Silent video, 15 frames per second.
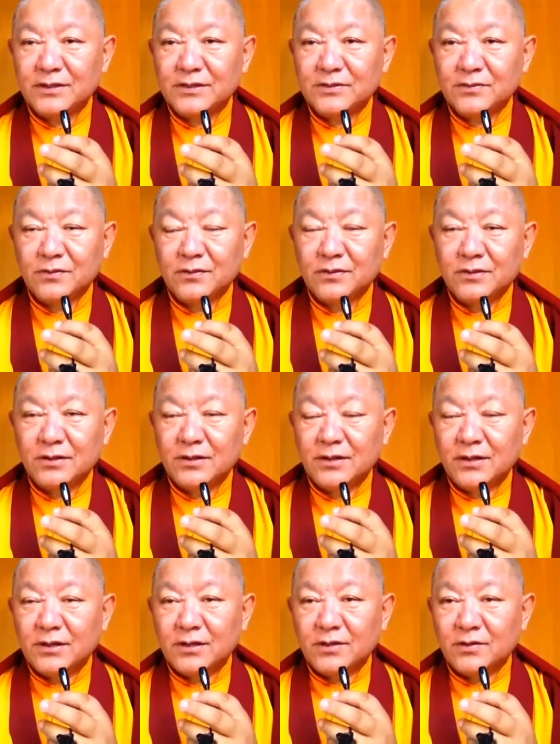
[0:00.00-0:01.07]
It's all
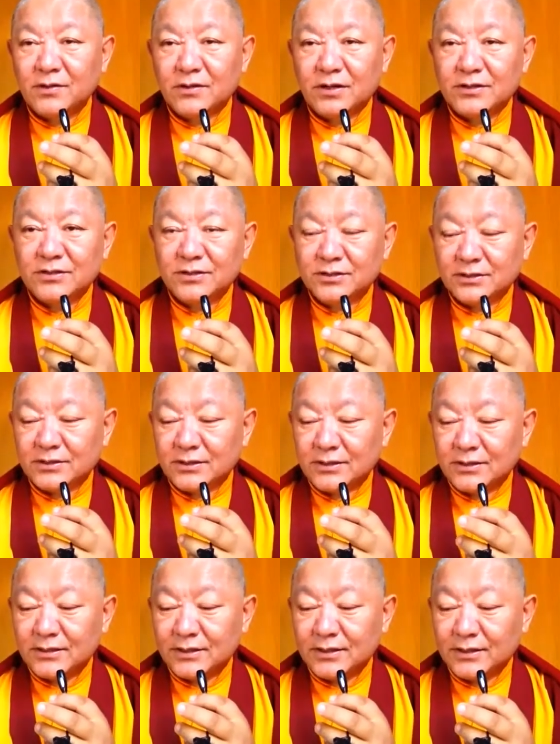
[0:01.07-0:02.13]
conditional.
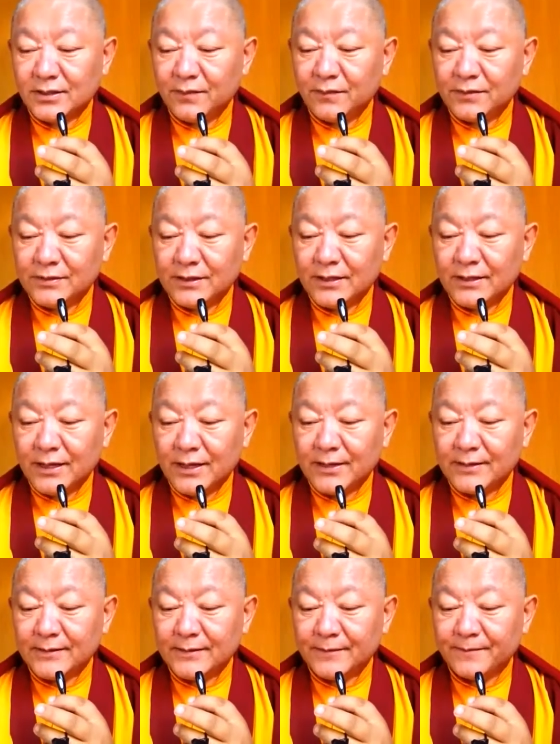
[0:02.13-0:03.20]
And if you say
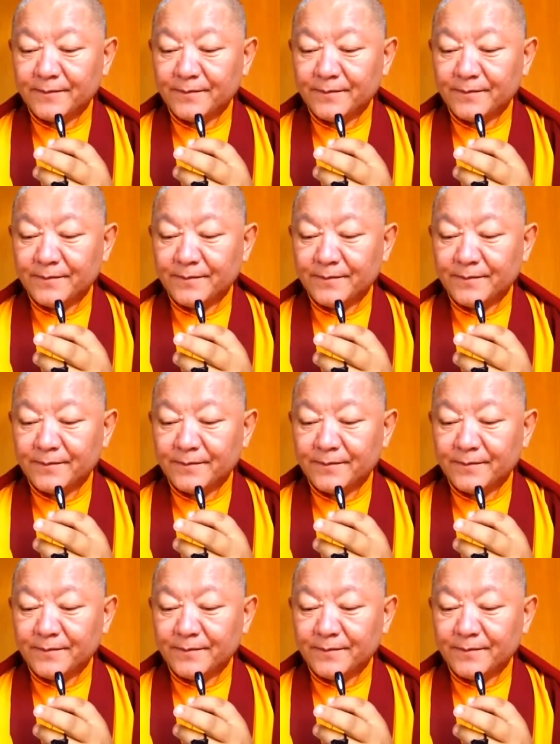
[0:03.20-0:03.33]
that,